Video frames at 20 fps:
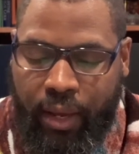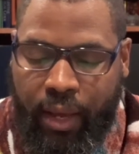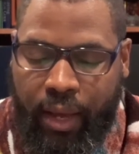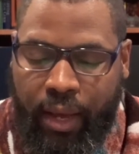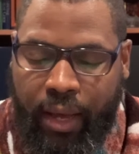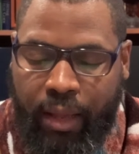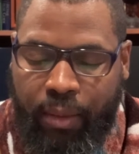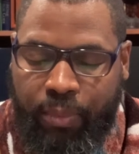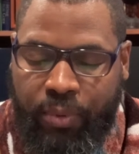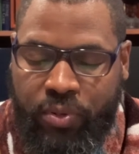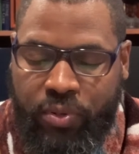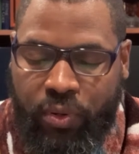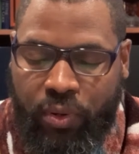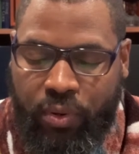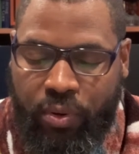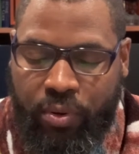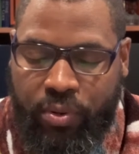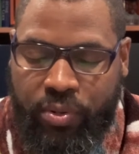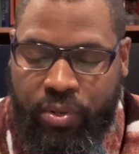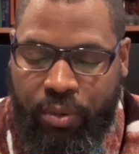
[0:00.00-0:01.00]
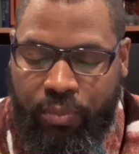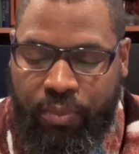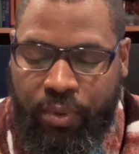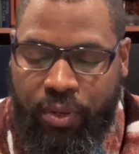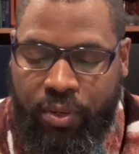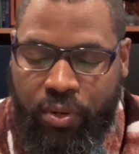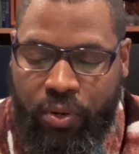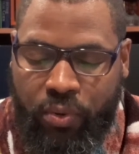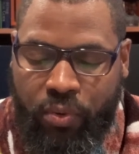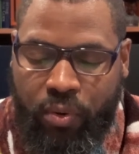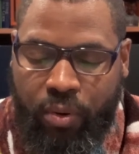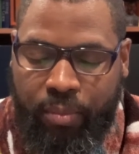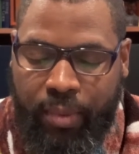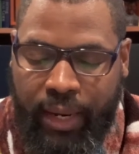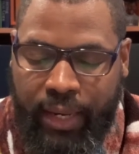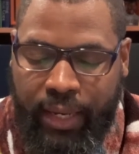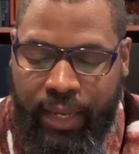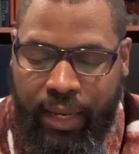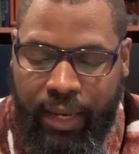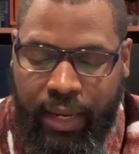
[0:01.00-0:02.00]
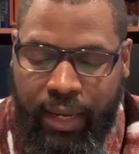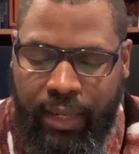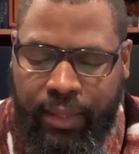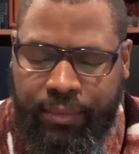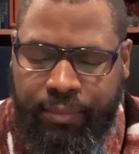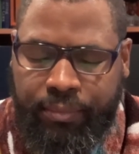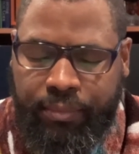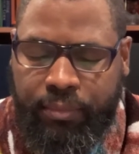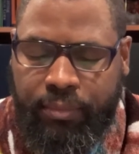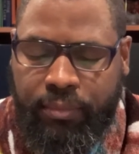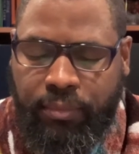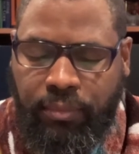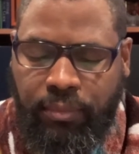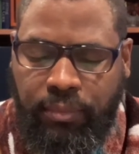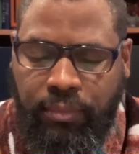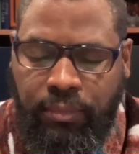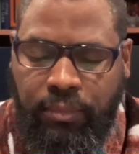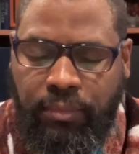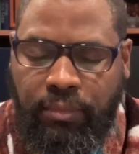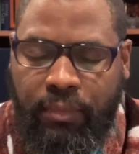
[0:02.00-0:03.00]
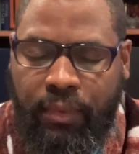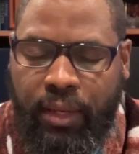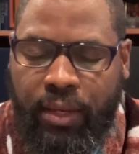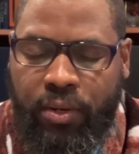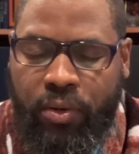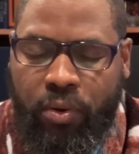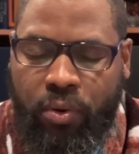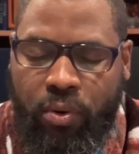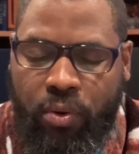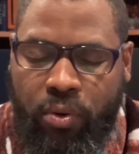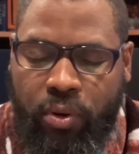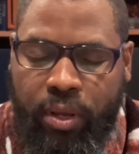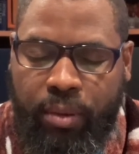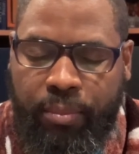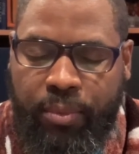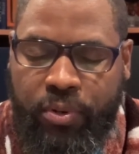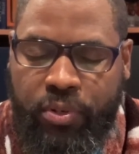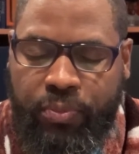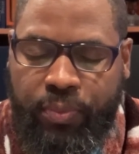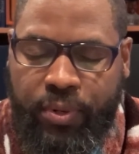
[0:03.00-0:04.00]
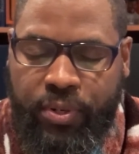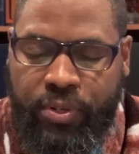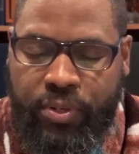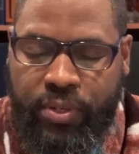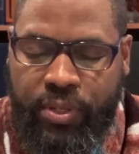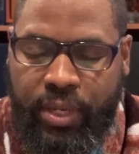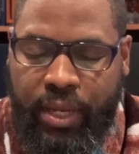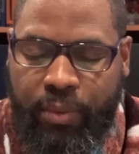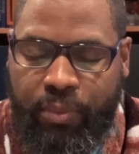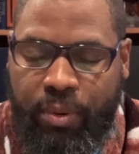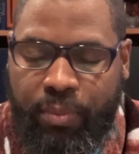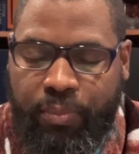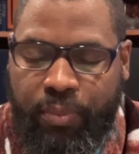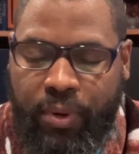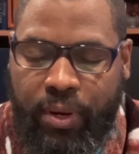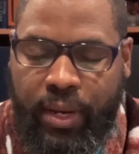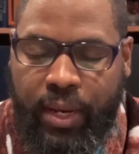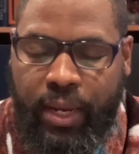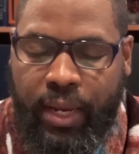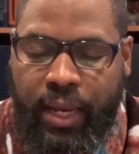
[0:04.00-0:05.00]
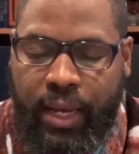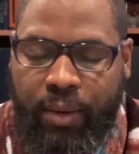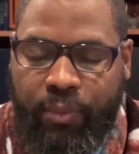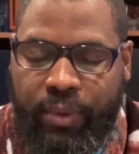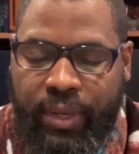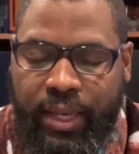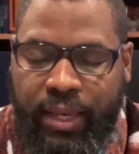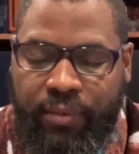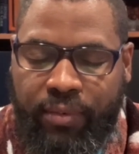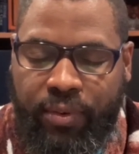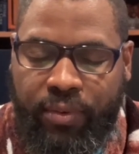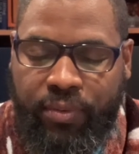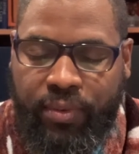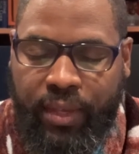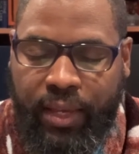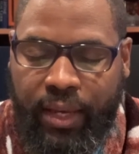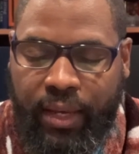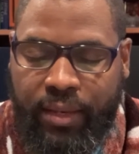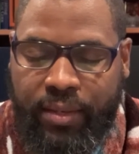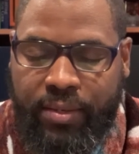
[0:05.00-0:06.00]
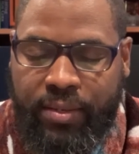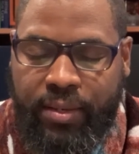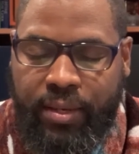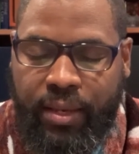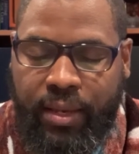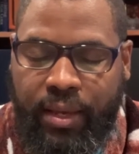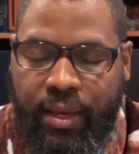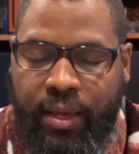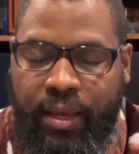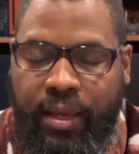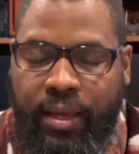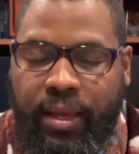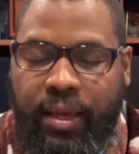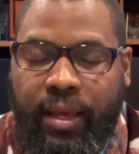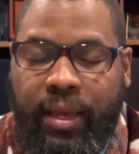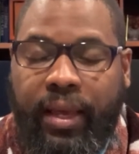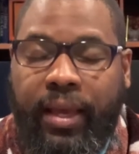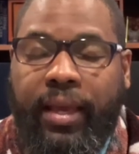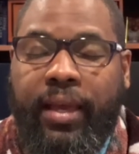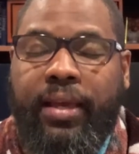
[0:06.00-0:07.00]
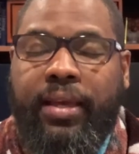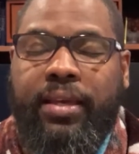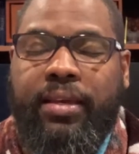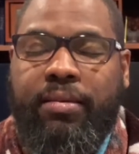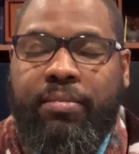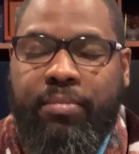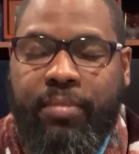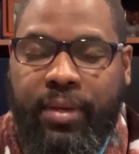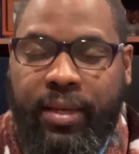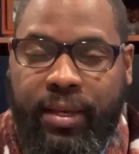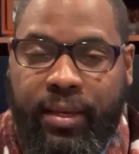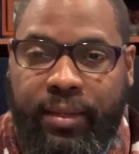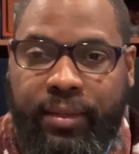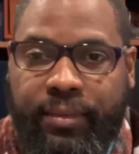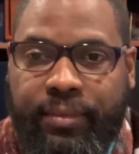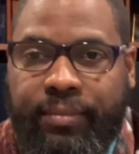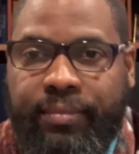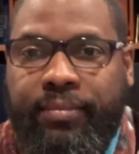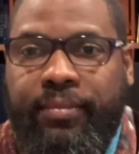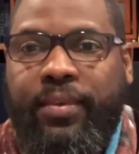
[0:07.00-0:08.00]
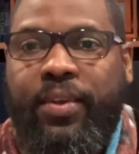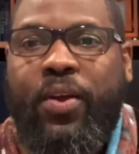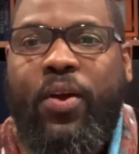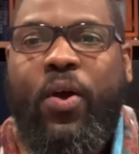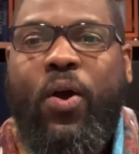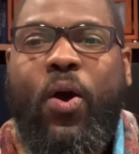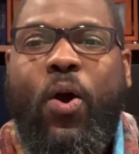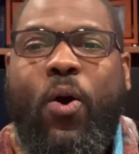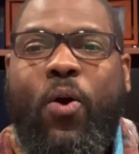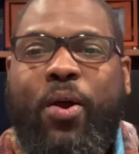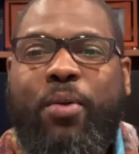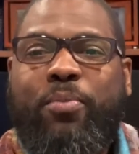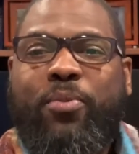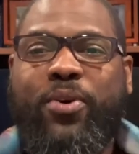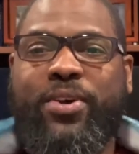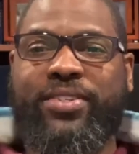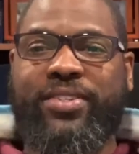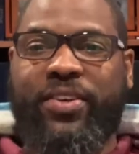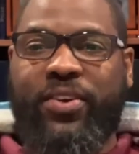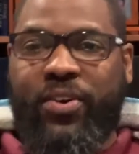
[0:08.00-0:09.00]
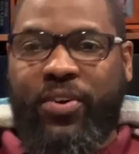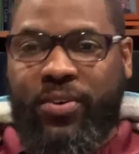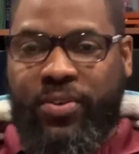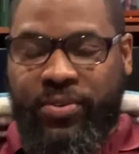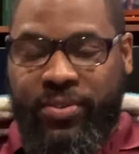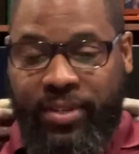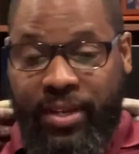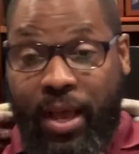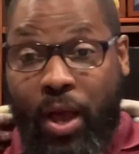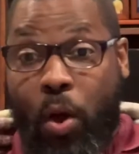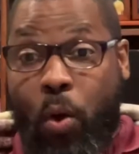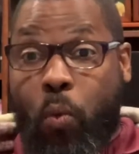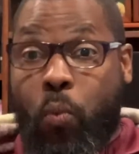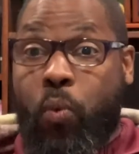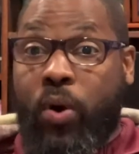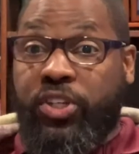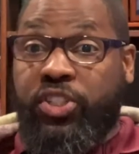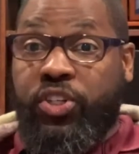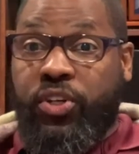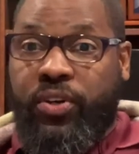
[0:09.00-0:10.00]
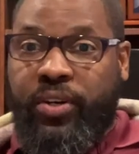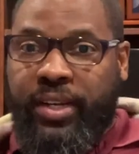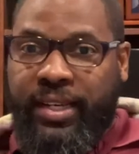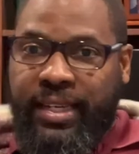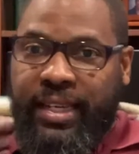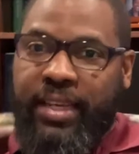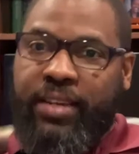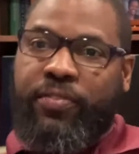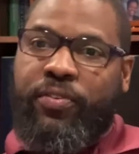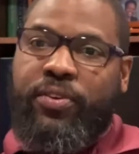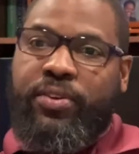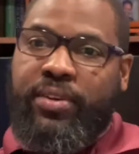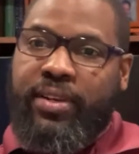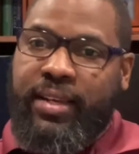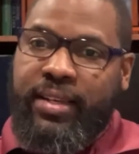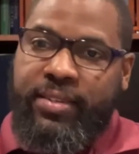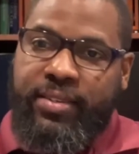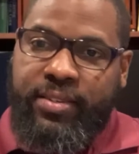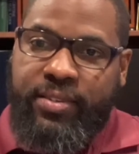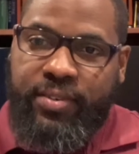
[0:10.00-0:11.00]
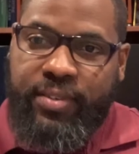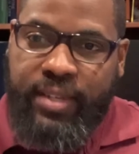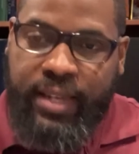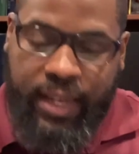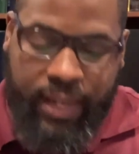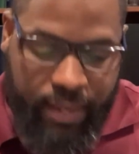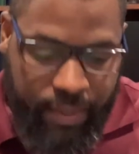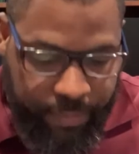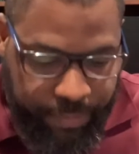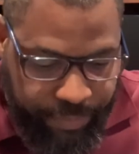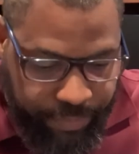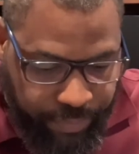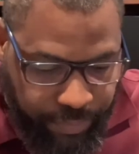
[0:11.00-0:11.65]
Help us to learn something new, Almighty God. In your holy and most precious name, we pray. We give you thanks. Amen. All right, boys and girls, what you're going to need for your lesson today,